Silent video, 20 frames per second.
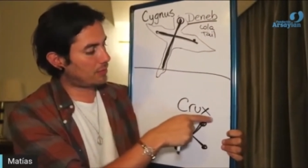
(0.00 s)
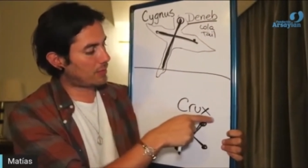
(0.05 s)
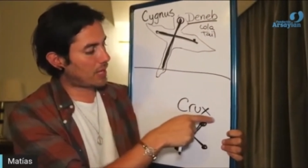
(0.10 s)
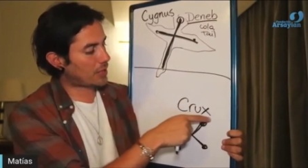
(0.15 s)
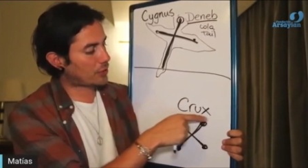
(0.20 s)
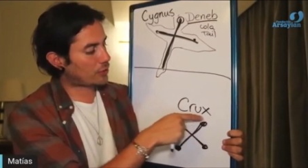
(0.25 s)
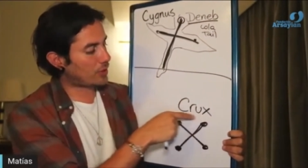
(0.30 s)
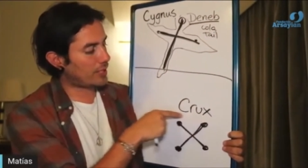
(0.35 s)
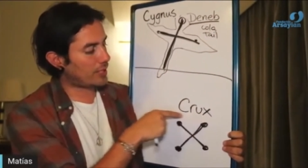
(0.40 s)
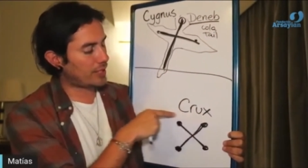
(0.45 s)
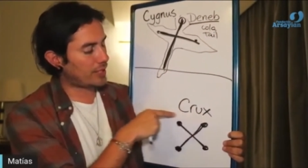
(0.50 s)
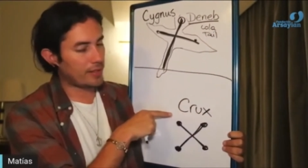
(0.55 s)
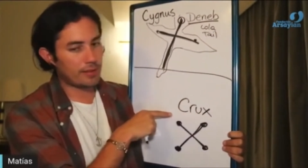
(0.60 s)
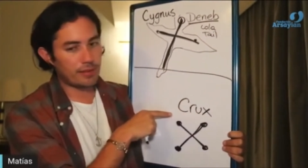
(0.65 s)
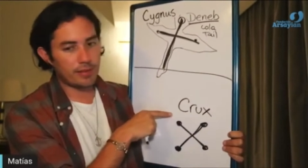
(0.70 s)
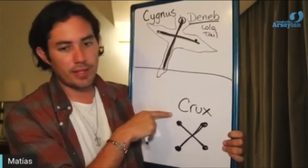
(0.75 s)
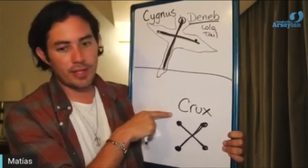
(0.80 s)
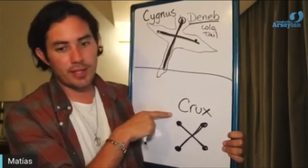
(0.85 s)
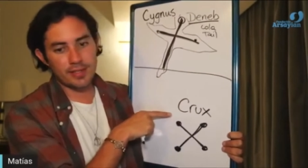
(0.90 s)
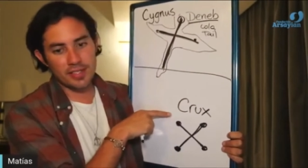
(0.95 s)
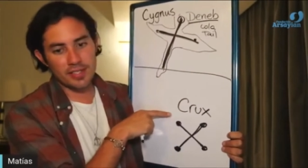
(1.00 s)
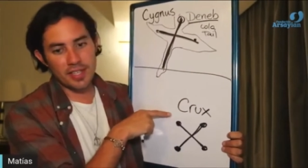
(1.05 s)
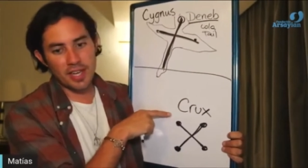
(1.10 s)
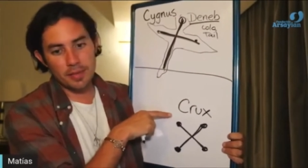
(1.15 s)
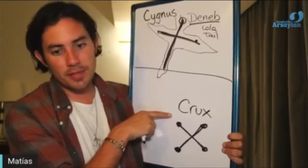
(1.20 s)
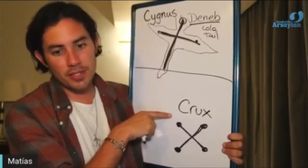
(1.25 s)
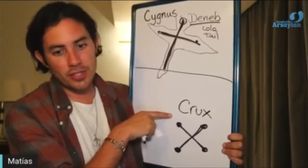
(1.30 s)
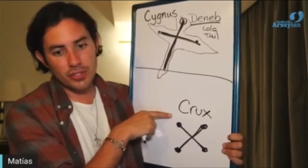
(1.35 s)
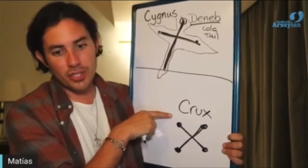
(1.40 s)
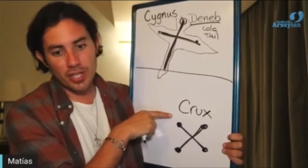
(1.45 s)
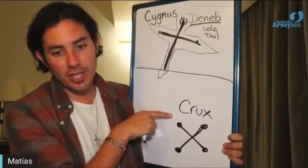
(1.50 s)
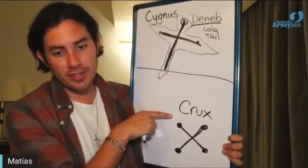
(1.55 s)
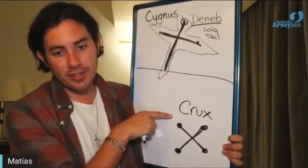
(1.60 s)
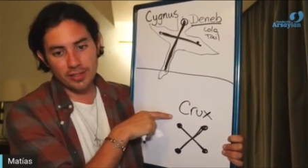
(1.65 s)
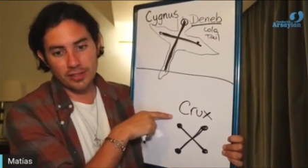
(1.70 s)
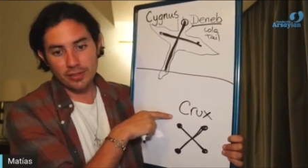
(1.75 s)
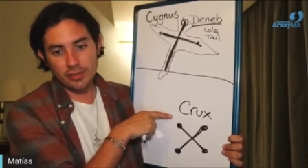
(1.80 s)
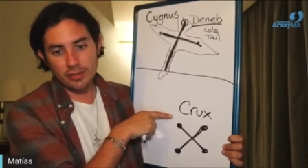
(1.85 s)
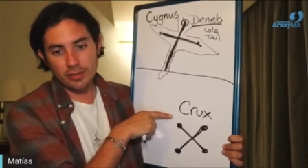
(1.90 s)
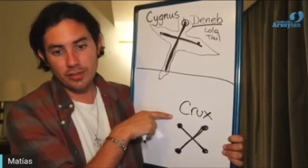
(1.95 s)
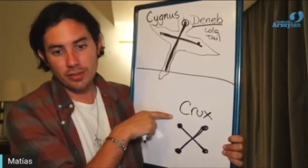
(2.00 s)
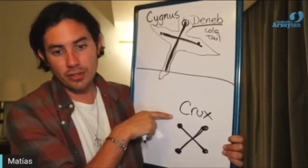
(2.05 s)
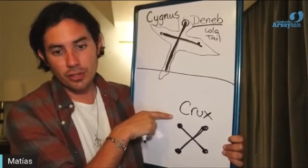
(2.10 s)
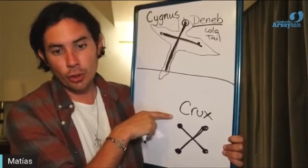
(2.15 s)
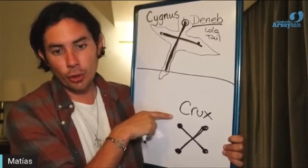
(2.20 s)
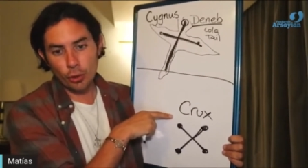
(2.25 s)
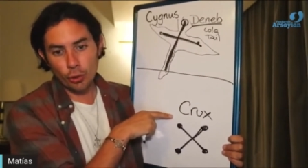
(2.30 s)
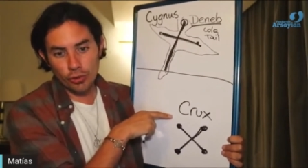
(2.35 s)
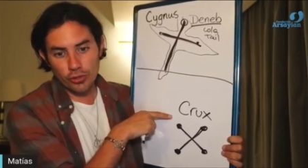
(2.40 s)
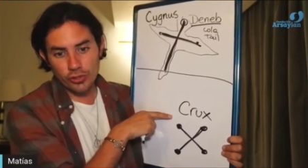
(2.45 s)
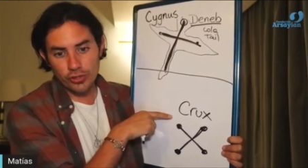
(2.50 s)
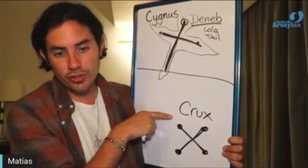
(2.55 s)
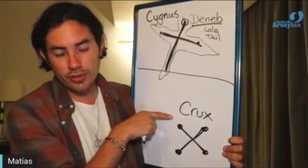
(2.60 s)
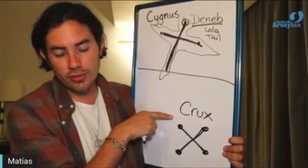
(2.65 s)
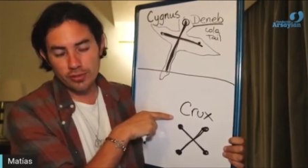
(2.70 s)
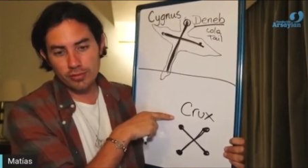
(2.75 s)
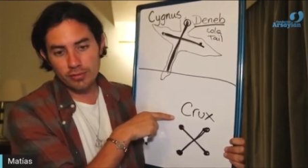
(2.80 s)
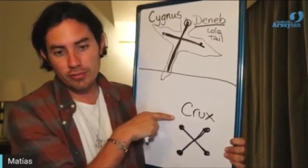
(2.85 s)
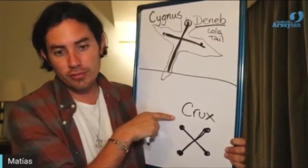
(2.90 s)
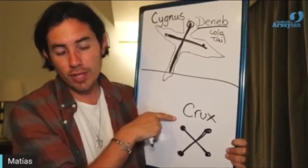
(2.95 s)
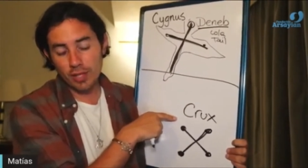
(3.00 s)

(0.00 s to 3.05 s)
Actually, its name is just crux,